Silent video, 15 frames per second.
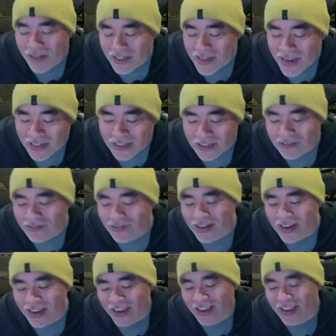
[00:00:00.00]
detective and
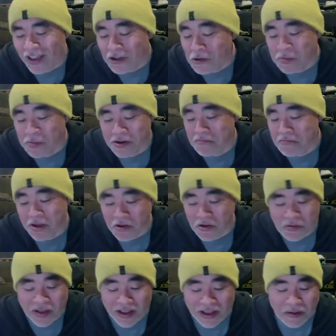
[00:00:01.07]
I opened up my
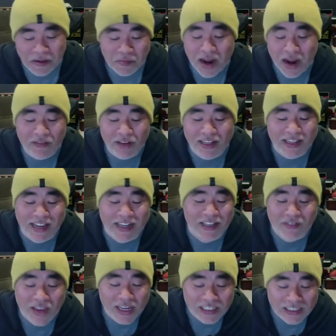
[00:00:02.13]
own private
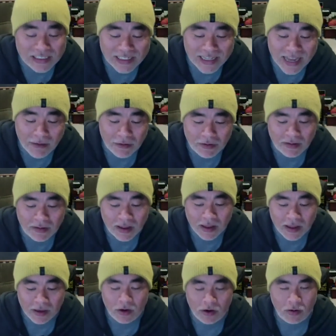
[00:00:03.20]
detective agency, I would,
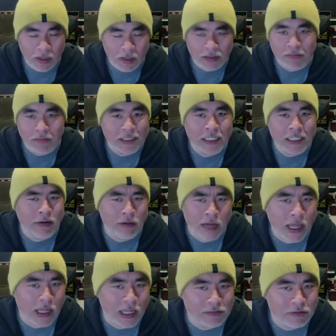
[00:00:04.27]
my secret
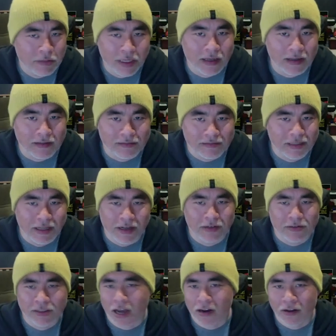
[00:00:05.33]
alias would be,
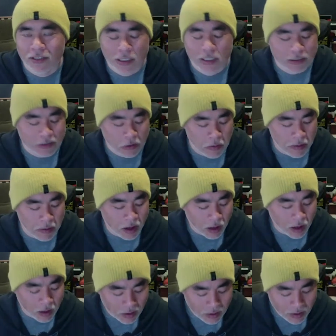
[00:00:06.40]
Donald J.
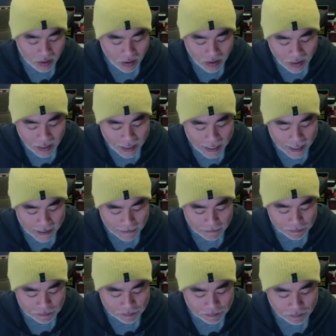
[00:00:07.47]
Sobol.
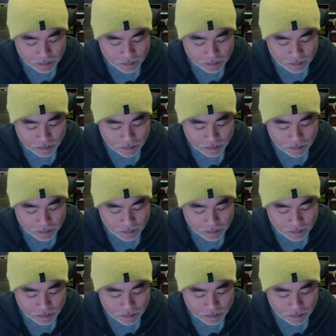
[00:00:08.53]
And